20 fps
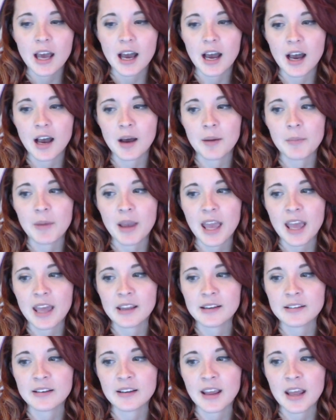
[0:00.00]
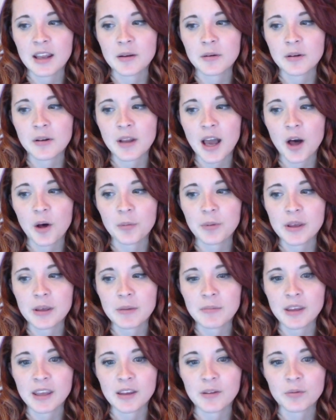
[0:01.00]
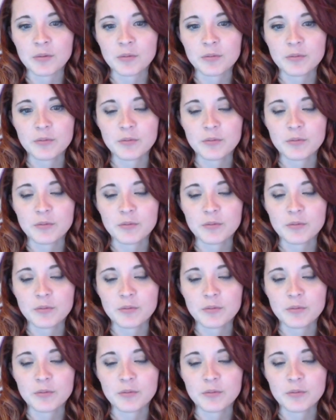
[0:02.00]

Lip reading: and helping me